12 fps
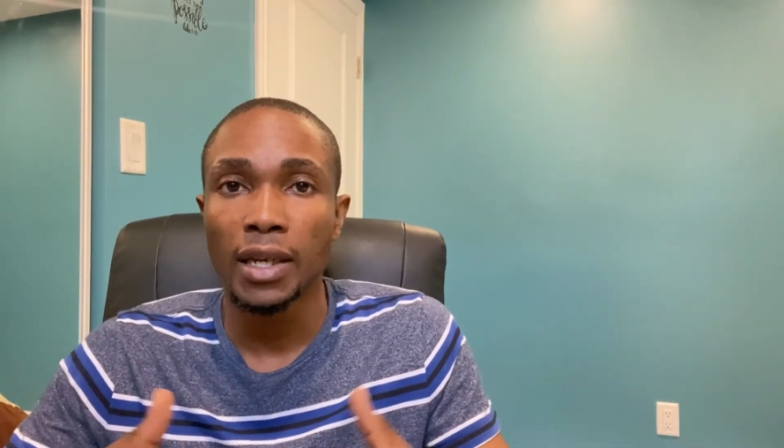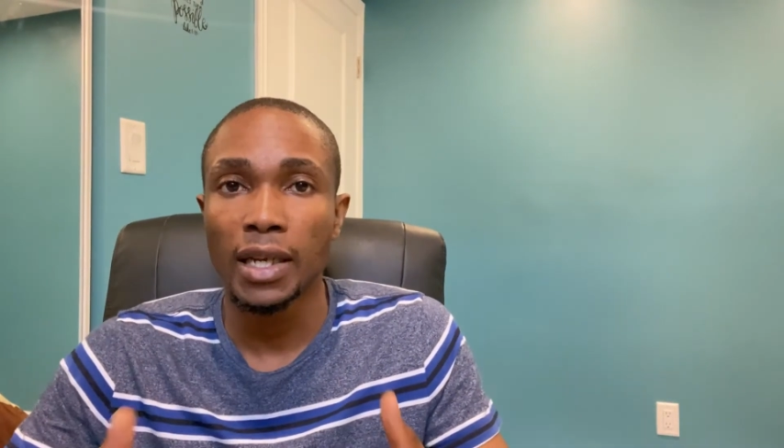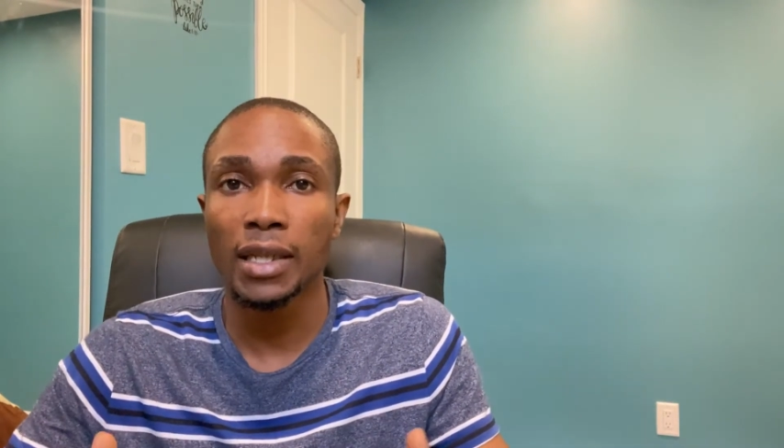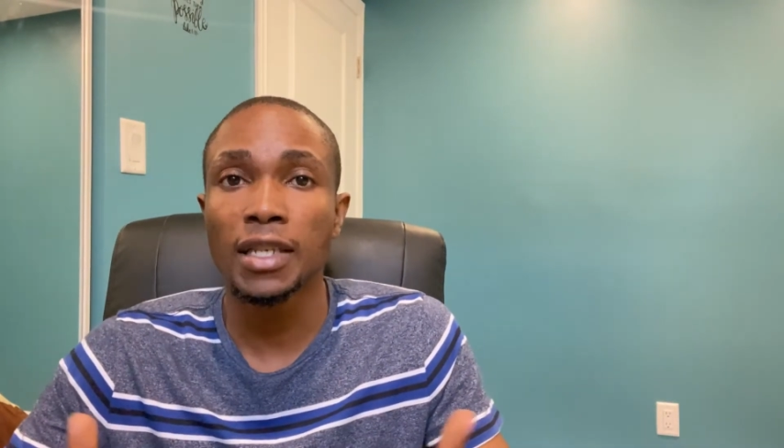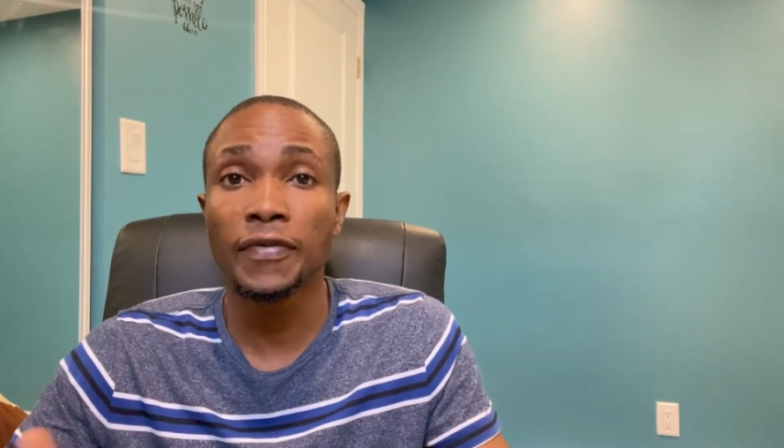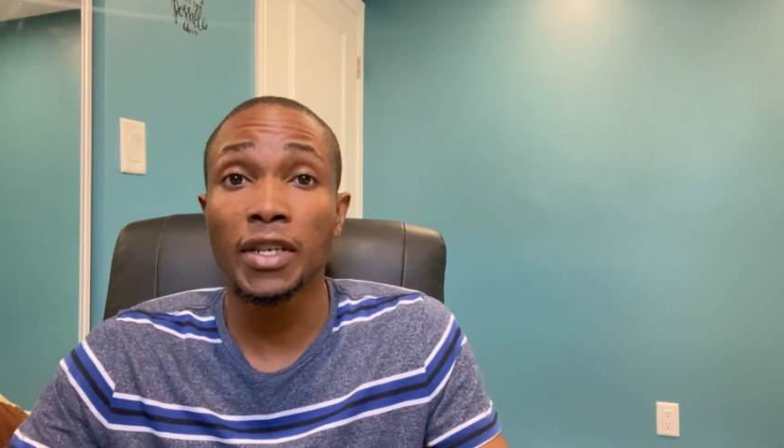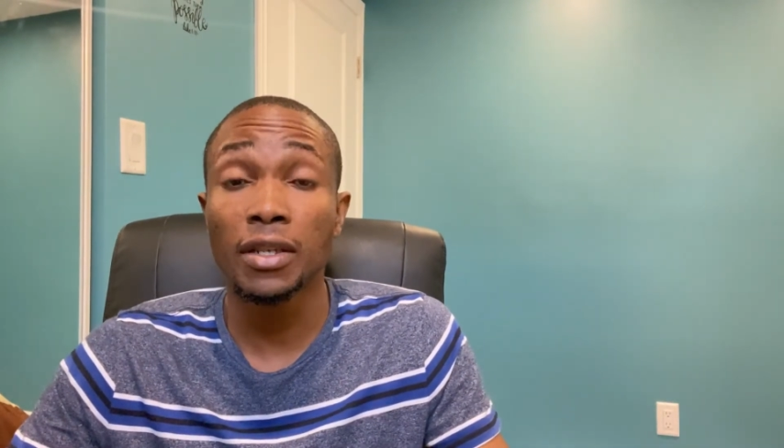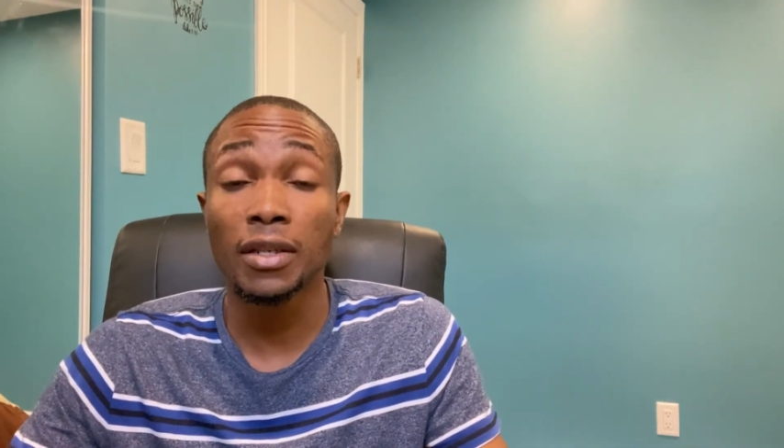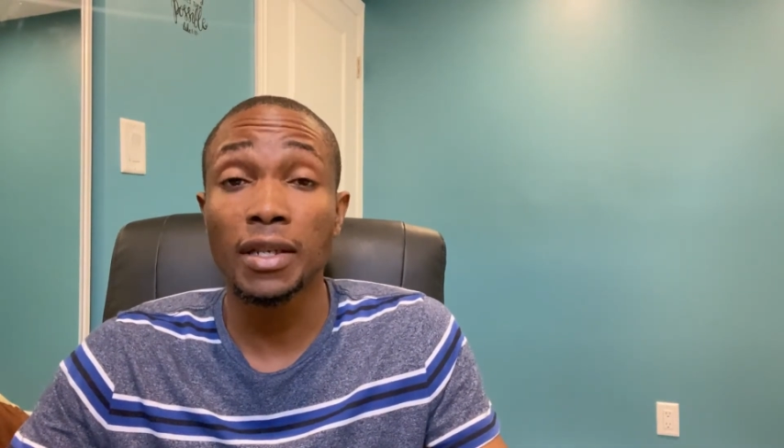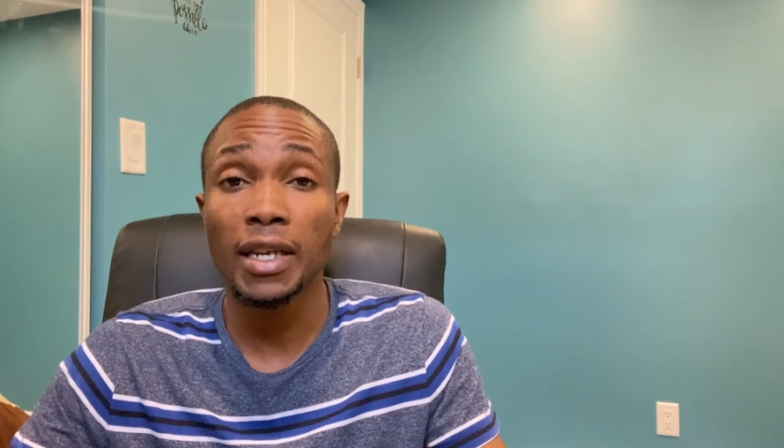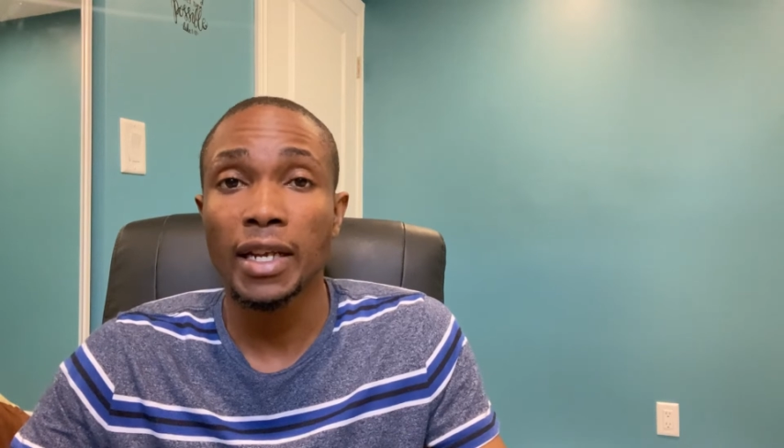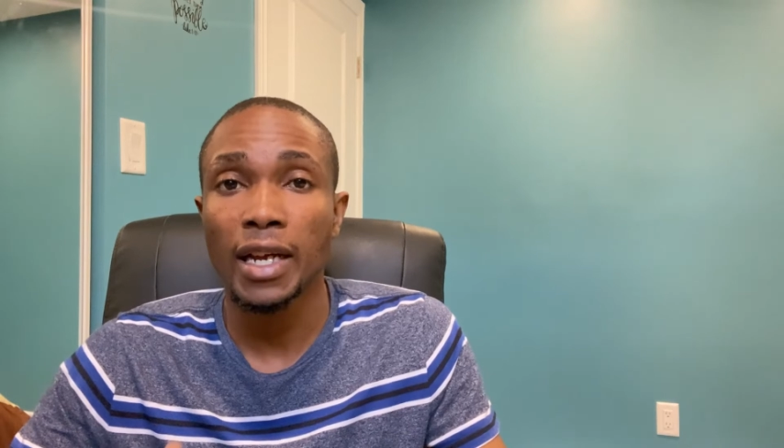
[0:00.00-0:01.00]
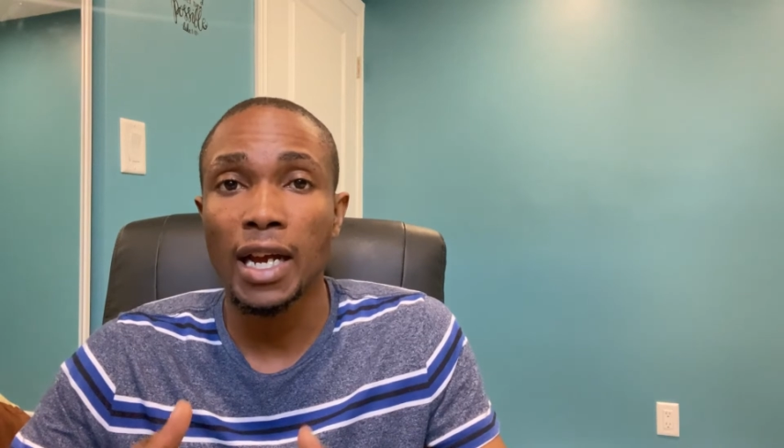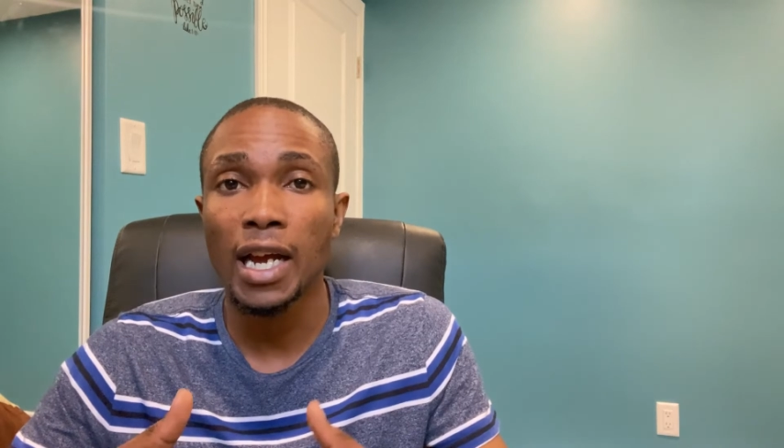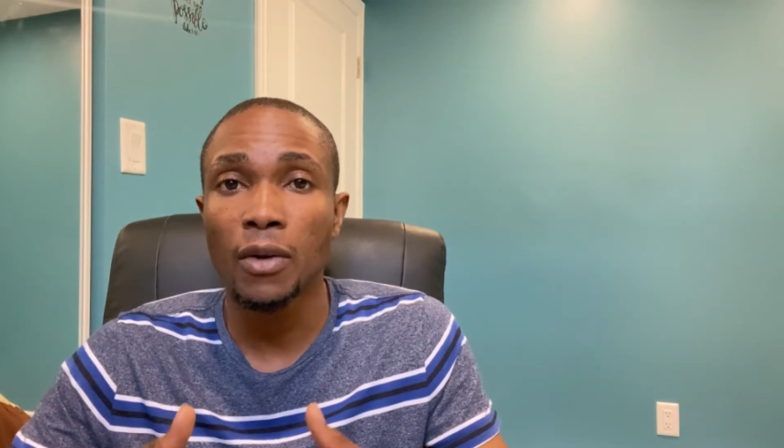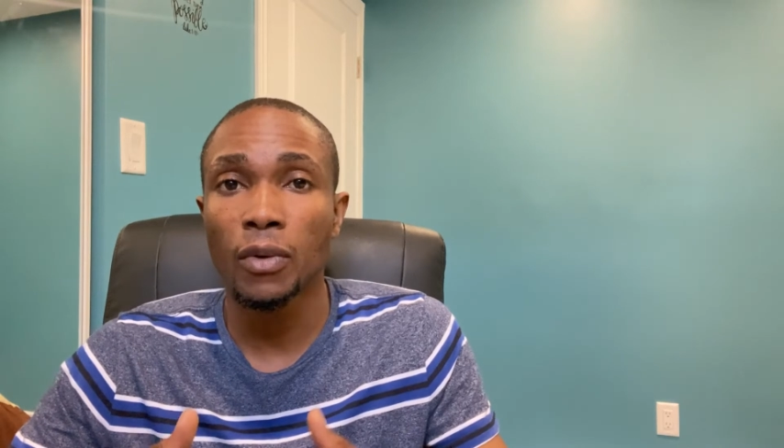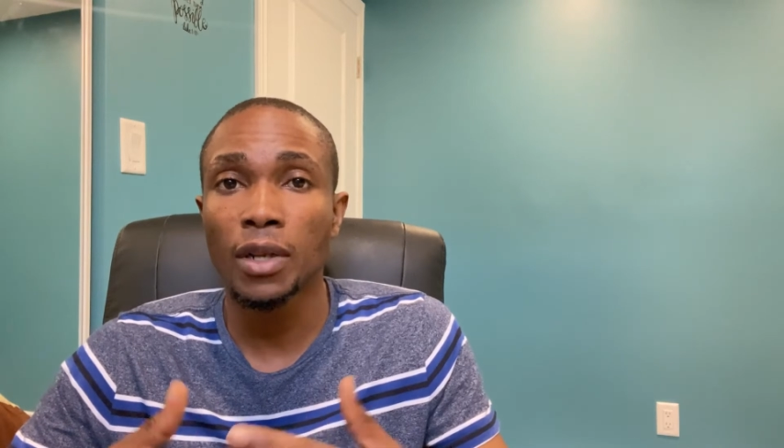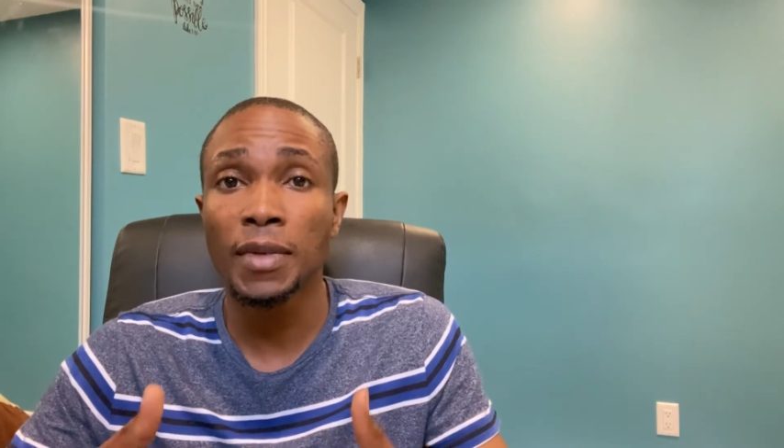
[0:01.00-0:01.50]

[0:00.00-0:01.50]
In this video today, I will